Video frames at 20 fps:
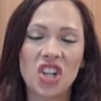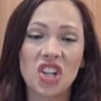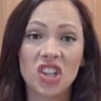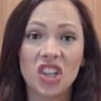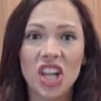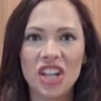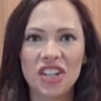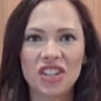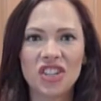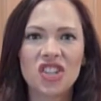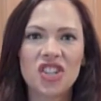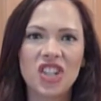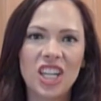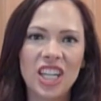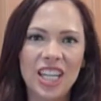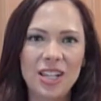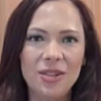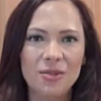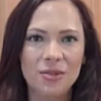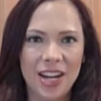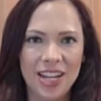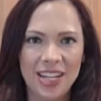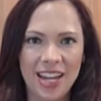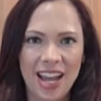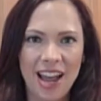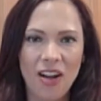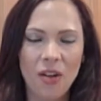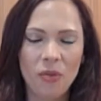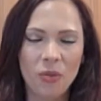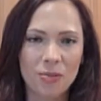lunch to eat right
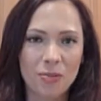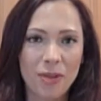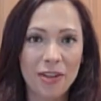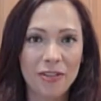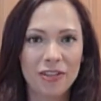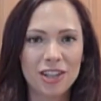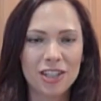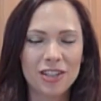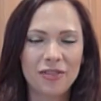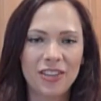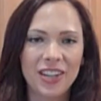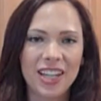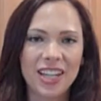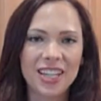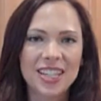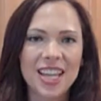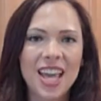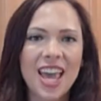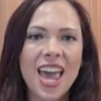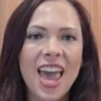now with my fresh figs.